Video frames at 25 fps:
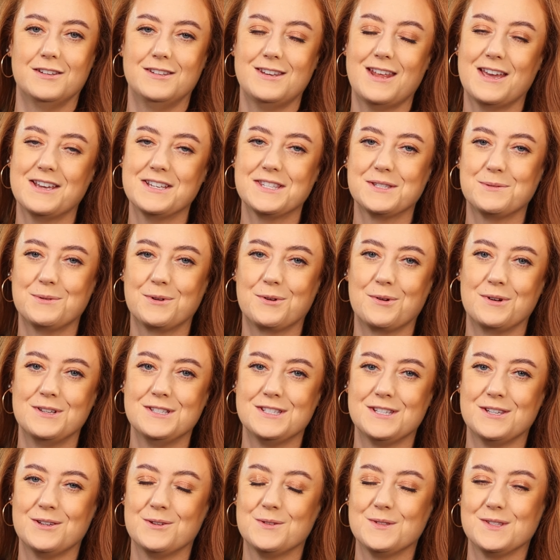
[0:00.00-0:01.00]
Next, we're going
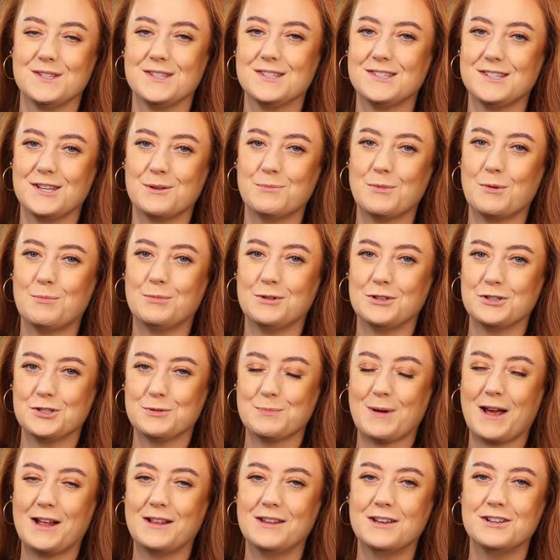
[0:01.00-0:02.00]
to use the Sigma
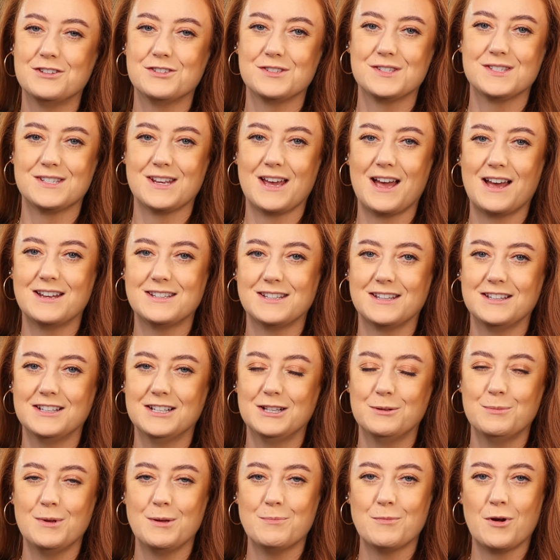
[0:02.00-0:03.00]
blush palette just to add a
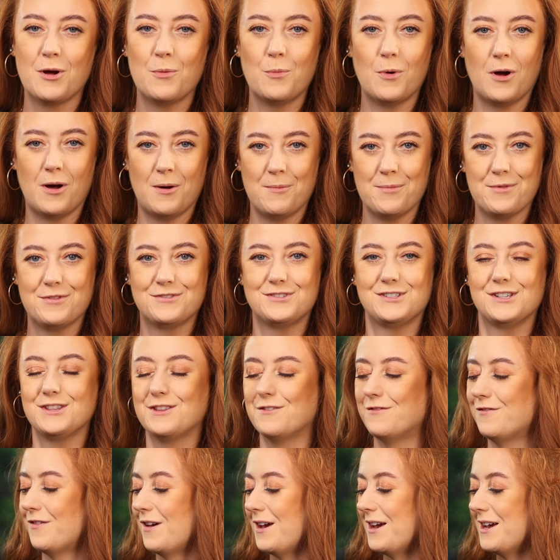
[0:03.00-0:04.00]
little bit more warmth to
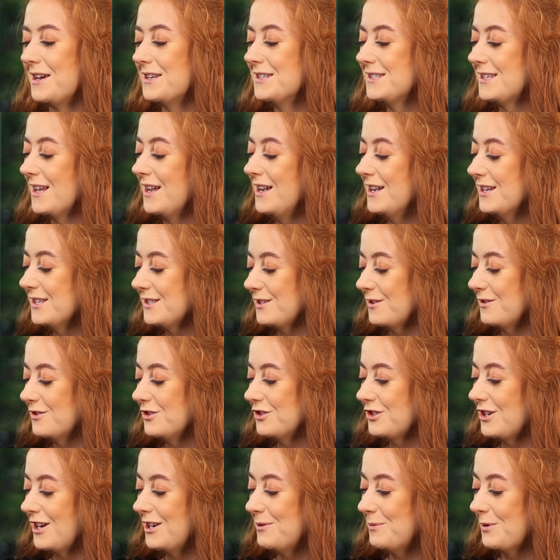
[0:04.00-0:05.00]
the face. So the
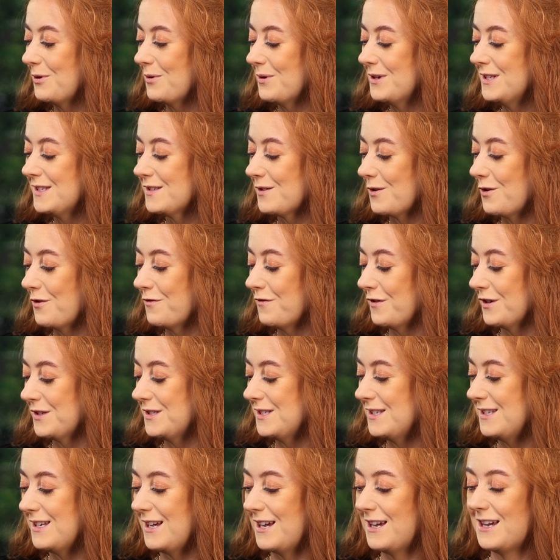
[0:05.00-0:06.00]
shade we're going to go for
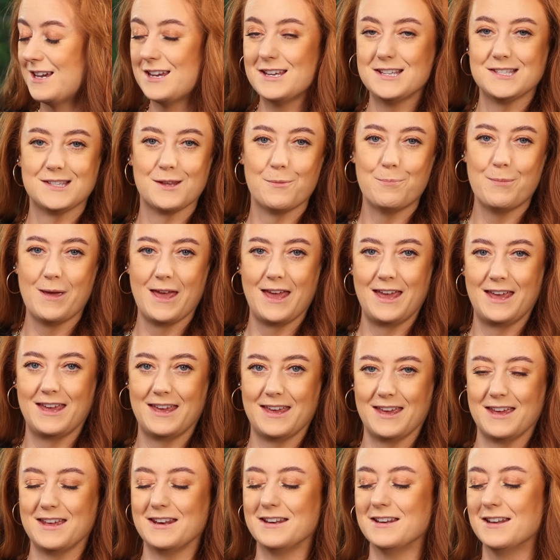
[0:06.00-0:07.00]
today is
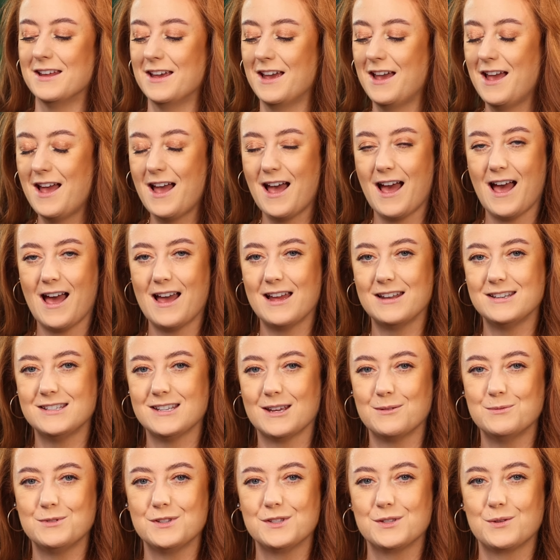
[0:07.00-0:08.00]
Pinkin. And
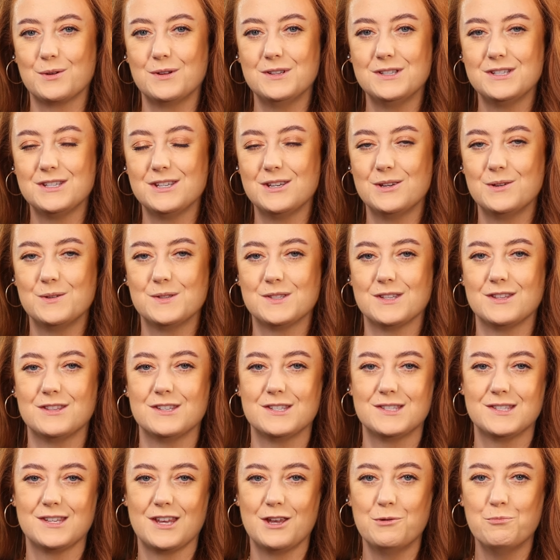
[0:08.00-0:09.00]
I'm just going to use the
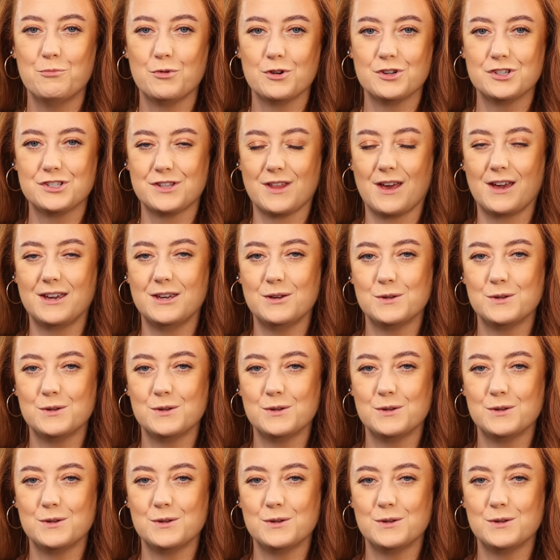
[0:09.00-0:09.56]
same brush that I